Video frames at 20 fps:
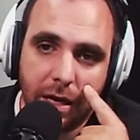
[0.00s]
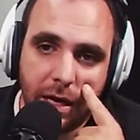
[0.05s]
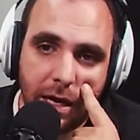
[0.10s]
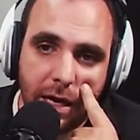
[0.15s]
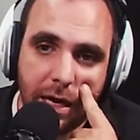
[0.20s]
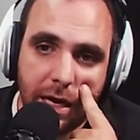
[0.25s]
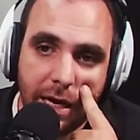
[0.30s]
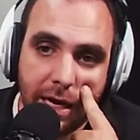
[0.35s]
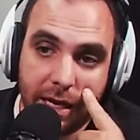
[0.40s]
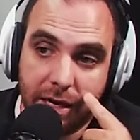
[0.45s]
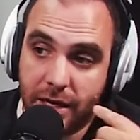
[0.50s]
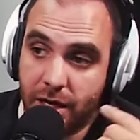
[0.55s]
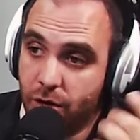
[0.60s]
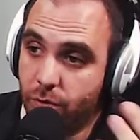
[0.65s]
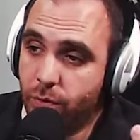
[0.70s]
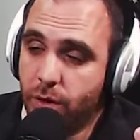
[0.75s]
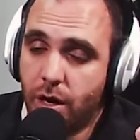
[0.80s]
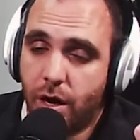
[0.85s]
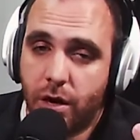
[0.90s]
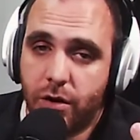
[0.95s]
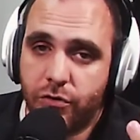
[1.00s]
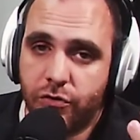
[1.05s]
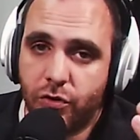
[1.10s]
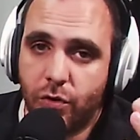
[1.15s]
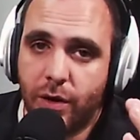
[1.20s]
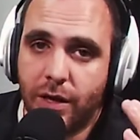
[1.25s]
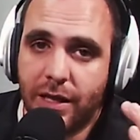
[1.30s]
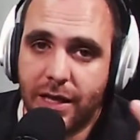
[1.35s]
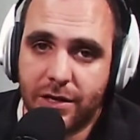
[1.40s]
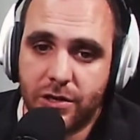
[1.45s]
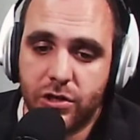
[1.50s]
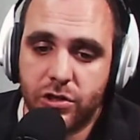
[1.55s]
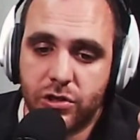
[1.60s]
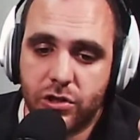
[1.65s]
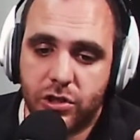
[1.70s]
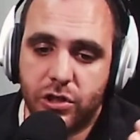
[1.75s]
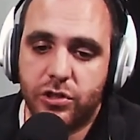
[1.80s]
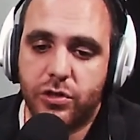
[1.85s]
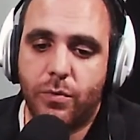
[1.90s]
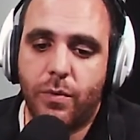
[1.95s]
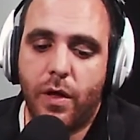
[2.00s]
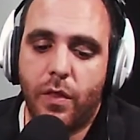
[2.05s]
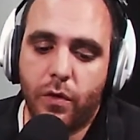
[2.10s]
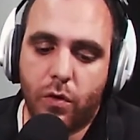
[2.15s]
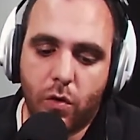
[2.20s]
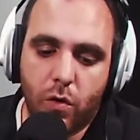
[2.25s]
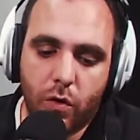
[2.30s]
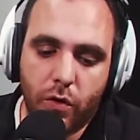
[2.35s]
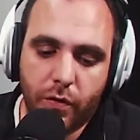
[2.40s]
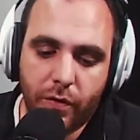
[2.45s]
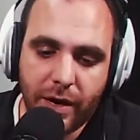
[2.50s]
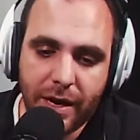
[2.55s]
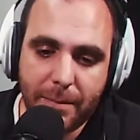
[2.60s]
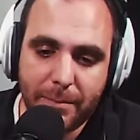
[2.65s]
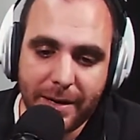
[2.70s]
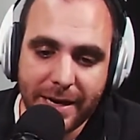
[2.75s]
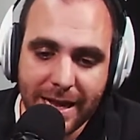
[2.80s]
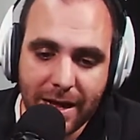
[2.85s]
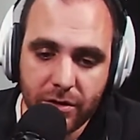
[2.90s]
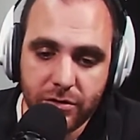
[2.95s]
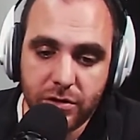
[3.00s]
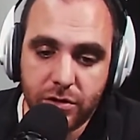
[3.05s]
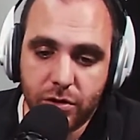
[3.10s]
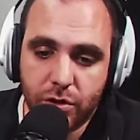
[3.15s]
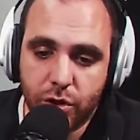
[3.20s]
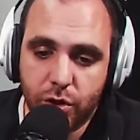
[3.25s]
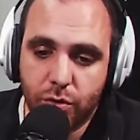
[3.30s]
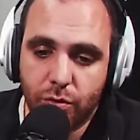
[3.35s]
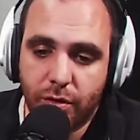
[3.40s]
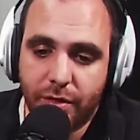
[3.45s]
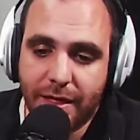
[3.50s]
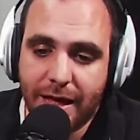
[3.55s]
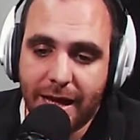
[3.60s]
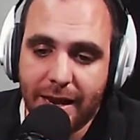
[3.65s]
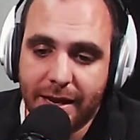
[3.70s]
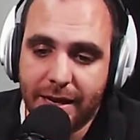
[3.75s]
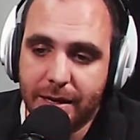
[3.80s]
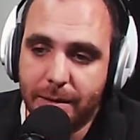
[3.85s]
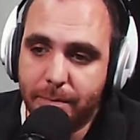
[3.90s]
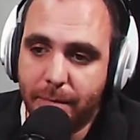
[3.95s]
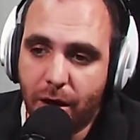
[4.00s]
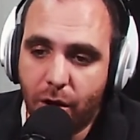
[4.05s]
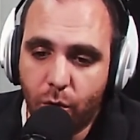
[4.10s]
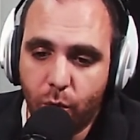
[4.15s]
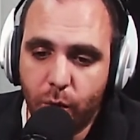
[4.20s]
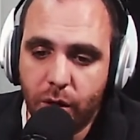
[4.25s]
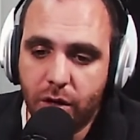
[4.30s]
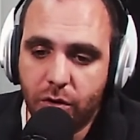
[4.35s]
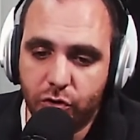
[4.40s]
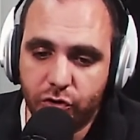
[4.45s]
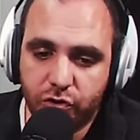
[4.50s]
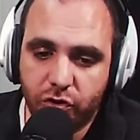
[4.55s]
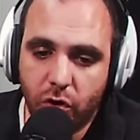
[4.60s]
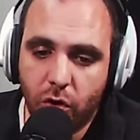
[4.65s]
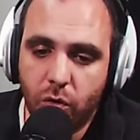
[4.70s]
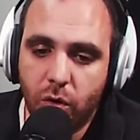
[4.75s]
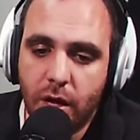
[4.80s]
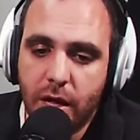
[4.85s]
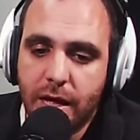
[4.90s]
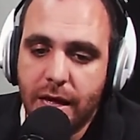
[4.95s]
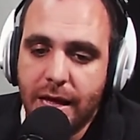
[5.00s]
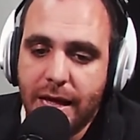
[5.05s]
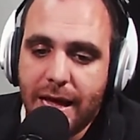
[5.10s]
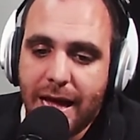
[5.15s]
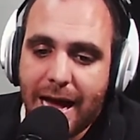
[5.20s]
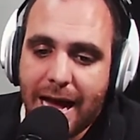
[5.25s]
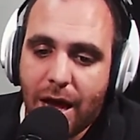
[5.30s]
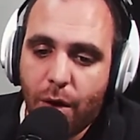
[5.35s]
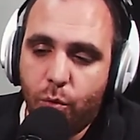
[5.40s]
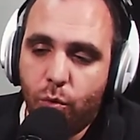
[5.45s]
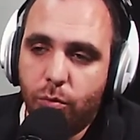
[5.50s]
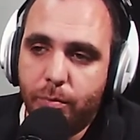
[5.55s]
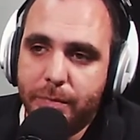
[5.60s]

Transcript: And here we are. So elections are just around the corner, and I'm announcing to you that in about a week or so, I will